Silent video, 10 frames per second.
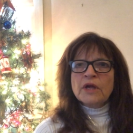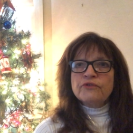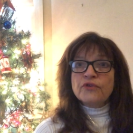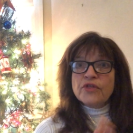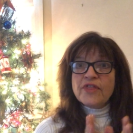
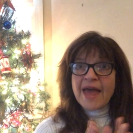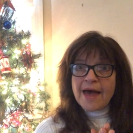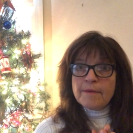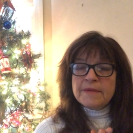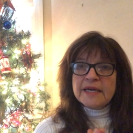for
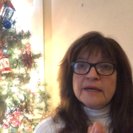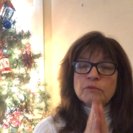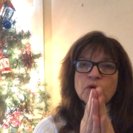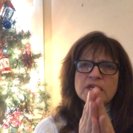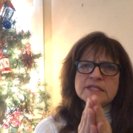them,
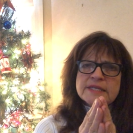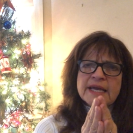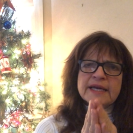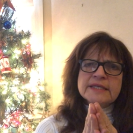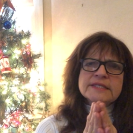it was they
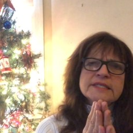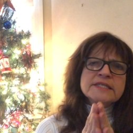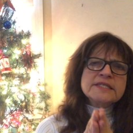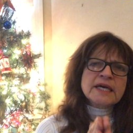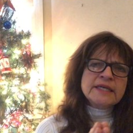had
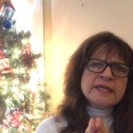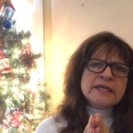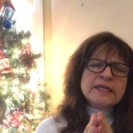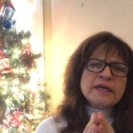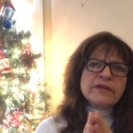
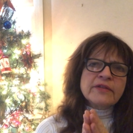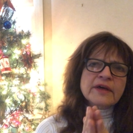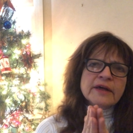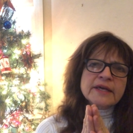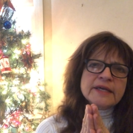studied
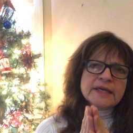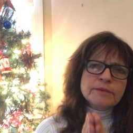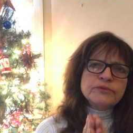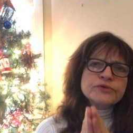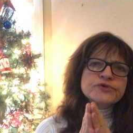the
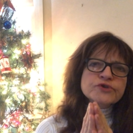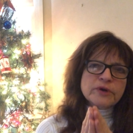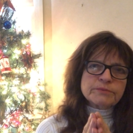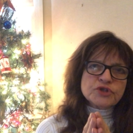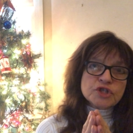Hebrew
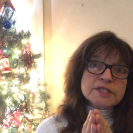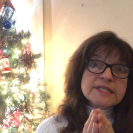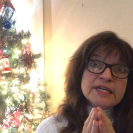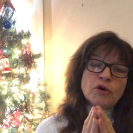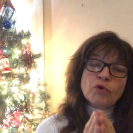scriptures,
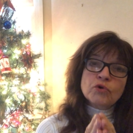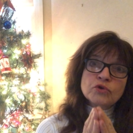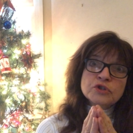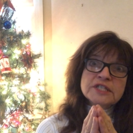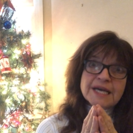the
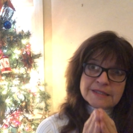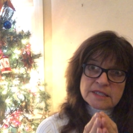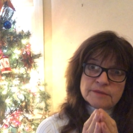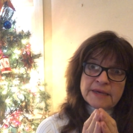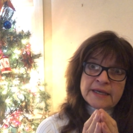Old
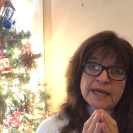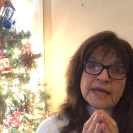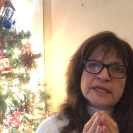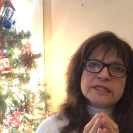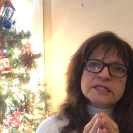Testament,
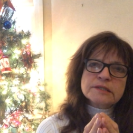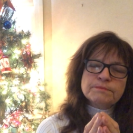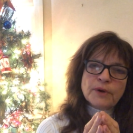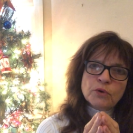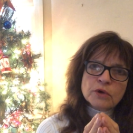and it
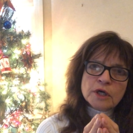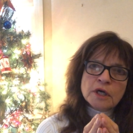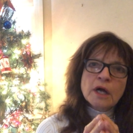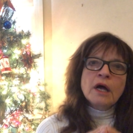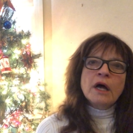spoke
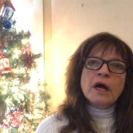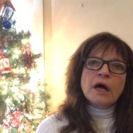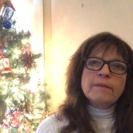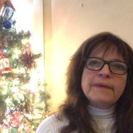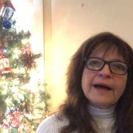
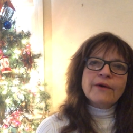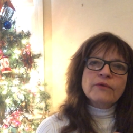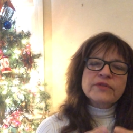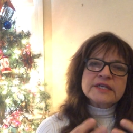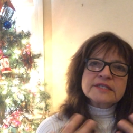
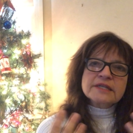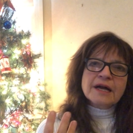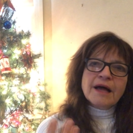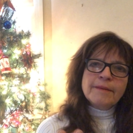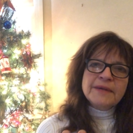about this
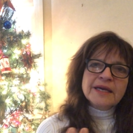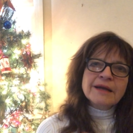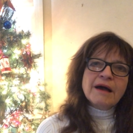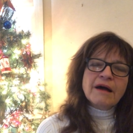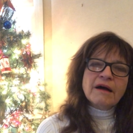coming
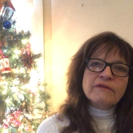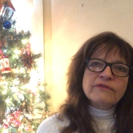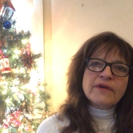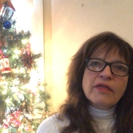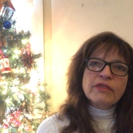
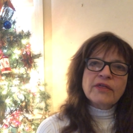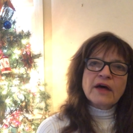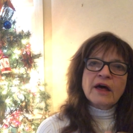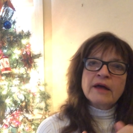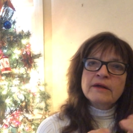of
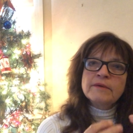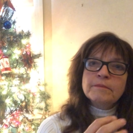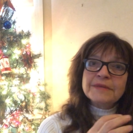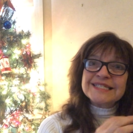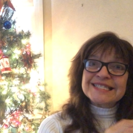the
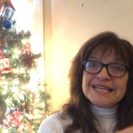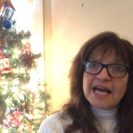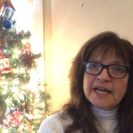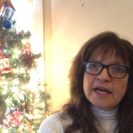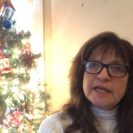
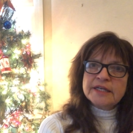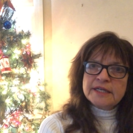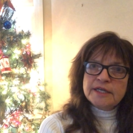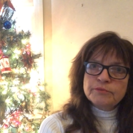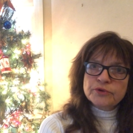Messiah, in
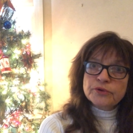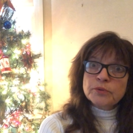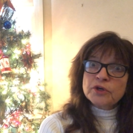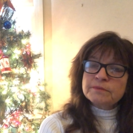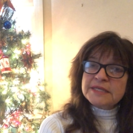Hebrew, the
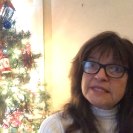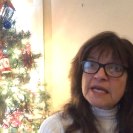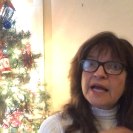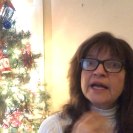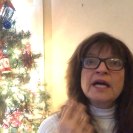word
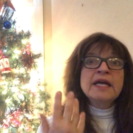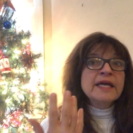Messiah,